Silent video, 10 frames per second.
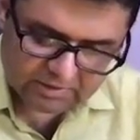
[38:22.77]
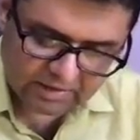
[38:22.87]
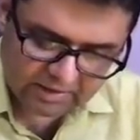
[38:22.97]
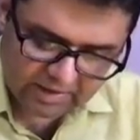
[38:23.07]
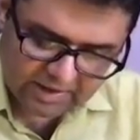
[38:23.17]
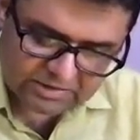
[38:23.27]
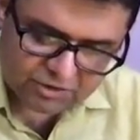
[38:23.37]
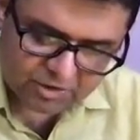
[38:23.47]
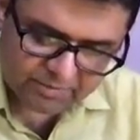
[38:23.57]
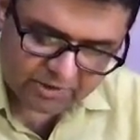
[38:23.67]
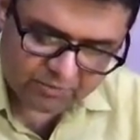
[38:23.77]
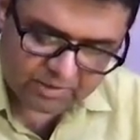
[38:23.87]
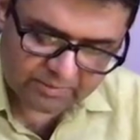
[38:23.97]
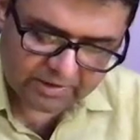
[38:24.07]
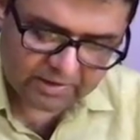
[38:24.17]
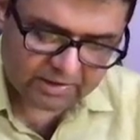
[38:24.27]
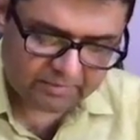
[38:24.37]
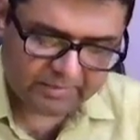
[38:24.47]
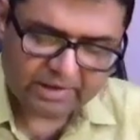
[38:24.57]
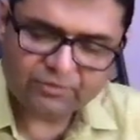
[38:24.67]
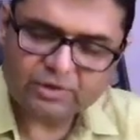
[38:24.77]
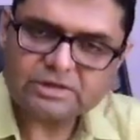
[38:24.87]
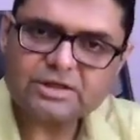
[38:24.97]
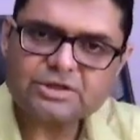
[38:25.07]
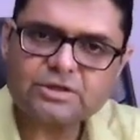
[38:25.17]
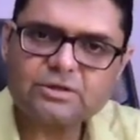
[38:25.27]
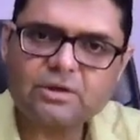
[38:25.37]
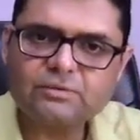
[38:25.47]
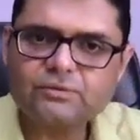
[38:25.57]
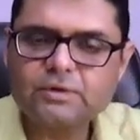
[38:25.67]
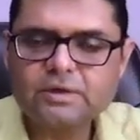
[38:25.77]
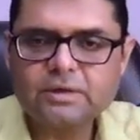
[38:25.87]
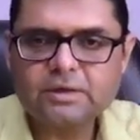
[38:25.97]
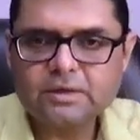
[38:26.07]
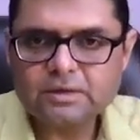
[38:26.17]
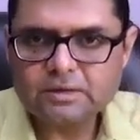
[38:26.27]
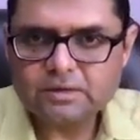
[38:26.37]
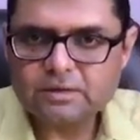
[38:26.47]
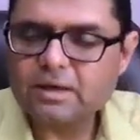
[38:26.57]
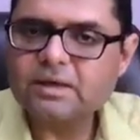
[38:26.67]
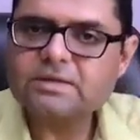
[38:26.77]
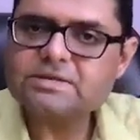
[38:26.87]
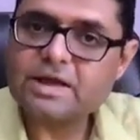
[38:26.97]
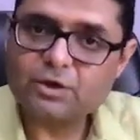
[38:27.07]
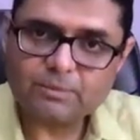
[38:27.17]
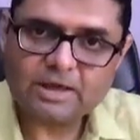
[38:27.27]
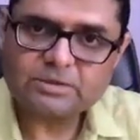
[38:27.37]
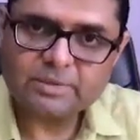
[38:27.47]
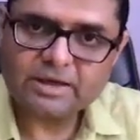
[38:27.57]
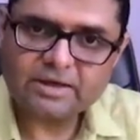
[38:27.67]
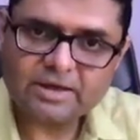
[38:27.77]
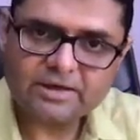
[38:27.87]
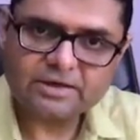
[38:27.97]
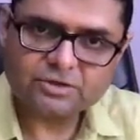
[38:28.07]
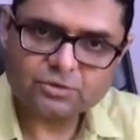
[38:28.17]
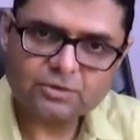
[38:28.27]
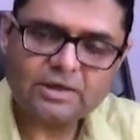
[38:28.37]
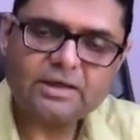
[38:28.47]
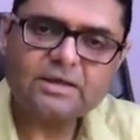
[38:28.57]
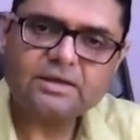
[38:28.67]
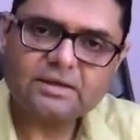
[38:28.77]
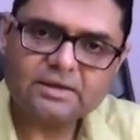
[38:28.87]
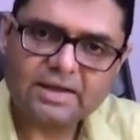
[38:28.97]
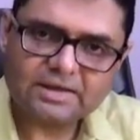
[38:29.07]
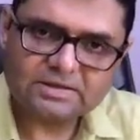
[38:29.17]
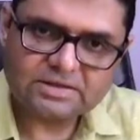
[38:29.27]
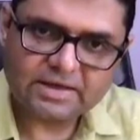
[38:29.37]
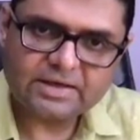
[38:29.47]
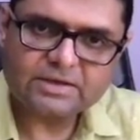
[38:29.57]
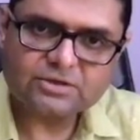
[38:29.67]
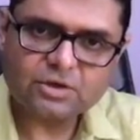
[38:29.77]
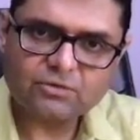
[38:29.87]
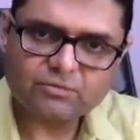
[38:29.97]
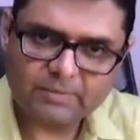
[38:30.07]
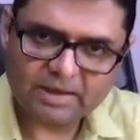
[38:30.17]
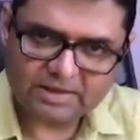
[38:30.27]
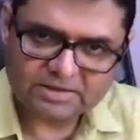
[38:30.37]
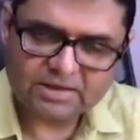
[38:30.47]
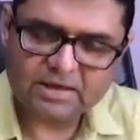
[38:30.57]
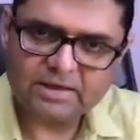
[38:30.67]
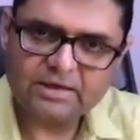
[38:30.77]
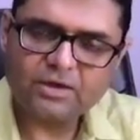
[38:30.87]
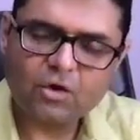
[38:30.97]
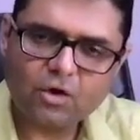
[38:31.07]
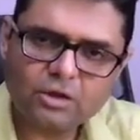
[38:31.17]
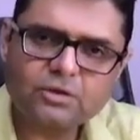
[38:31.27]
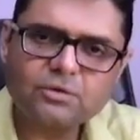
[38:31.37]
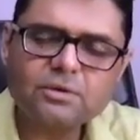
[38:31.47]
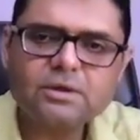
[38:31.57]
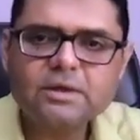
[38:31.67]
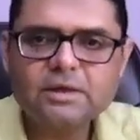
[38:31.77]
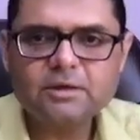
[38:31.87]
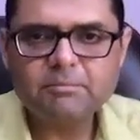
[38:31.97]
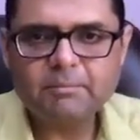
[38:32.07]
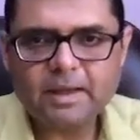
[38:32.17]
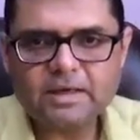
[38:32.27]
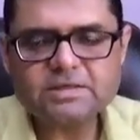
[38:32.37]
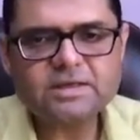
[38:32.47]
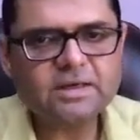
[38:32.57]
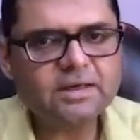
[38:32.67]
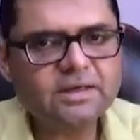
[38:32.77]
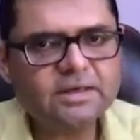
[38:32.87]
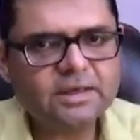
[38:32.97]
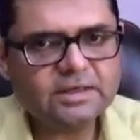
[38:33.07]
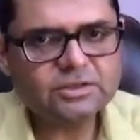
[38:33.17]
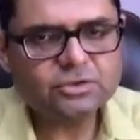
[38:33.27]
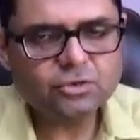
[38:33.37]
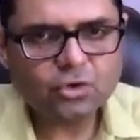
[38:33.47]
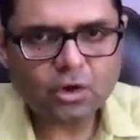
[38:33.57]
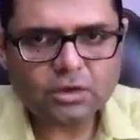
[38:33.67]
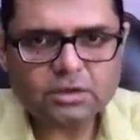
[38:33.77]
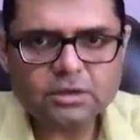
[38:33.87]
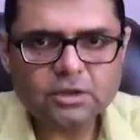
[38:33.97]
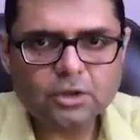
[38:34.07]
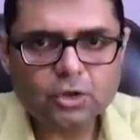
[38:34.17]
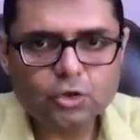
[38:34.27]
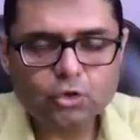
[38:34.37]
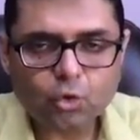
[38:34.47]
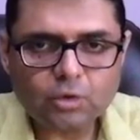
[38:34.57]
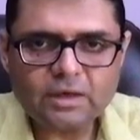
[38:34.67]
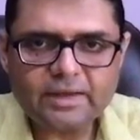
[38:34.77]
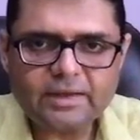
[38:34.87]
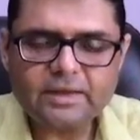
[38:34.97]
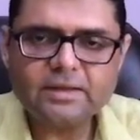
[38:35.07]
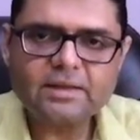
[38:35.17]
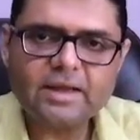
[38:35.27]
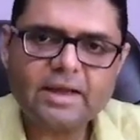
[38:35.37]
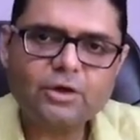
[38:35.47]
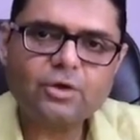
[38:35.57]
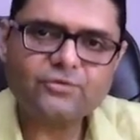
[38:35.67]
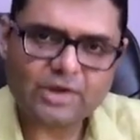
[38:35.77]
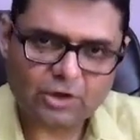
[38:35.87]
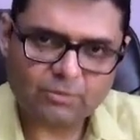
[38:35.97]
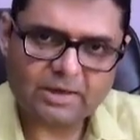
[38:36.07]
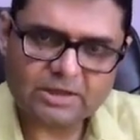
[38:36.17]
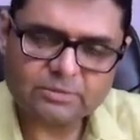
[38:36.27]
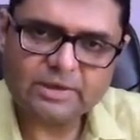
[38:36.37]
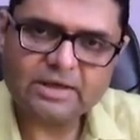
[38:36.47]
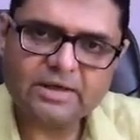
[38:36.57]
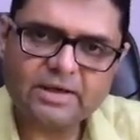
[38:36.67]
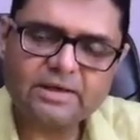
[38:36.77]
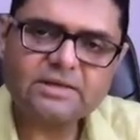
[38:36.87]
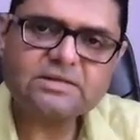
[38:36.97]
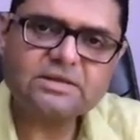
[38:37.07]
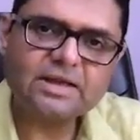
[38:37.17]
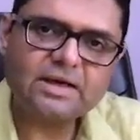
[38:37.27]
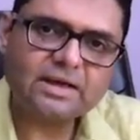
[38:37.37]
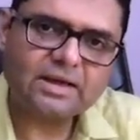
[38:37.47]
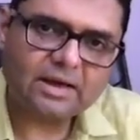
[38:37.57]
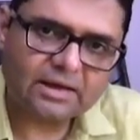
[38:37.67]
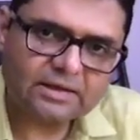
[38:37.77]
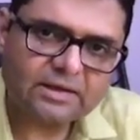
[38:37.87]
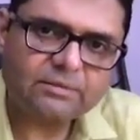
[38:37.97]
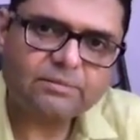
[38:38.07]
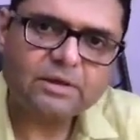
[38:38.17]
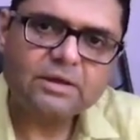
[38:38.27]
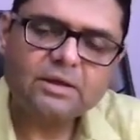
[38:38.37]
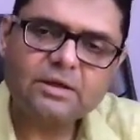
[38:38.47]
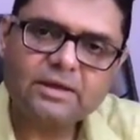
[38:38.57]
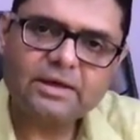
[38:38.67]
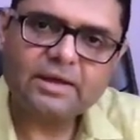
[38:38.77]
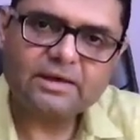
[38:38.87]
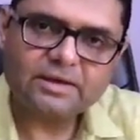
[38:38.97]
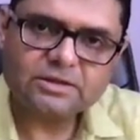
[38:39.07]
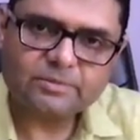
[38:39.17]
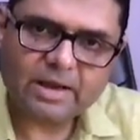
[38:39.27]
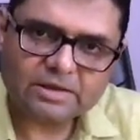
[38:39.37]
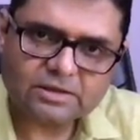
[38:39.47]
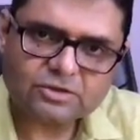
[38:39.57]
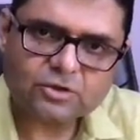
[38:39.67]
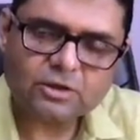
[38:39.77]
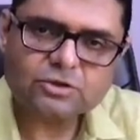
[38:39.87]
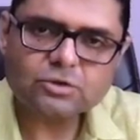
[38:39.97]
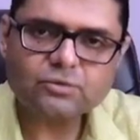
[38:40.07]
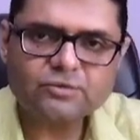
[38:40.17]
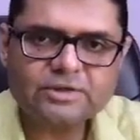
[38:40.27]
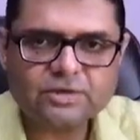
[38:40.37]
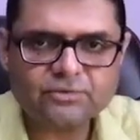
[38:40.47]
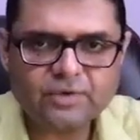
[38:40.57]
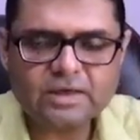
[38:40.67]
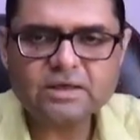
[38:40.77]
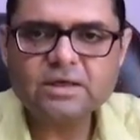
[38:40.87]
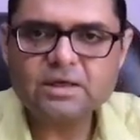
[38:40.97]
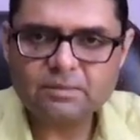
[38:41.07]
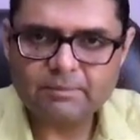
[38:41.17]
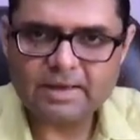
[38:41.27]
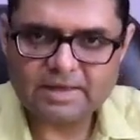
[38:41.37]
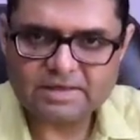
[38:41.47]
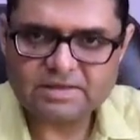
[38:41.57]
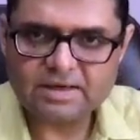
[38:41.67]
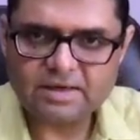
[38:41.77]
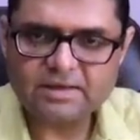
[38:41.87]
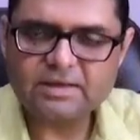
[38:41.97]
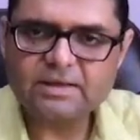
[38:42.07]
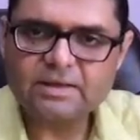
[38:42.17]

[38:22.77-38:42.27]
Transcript: The last topic will be a manifestation of cytoplasmic inheritance only, that is genetics of male sterility. Although male sterility is not totally in the hand of cytoplasmic inheritance, there are other inheritance patterns also which affect male sterility.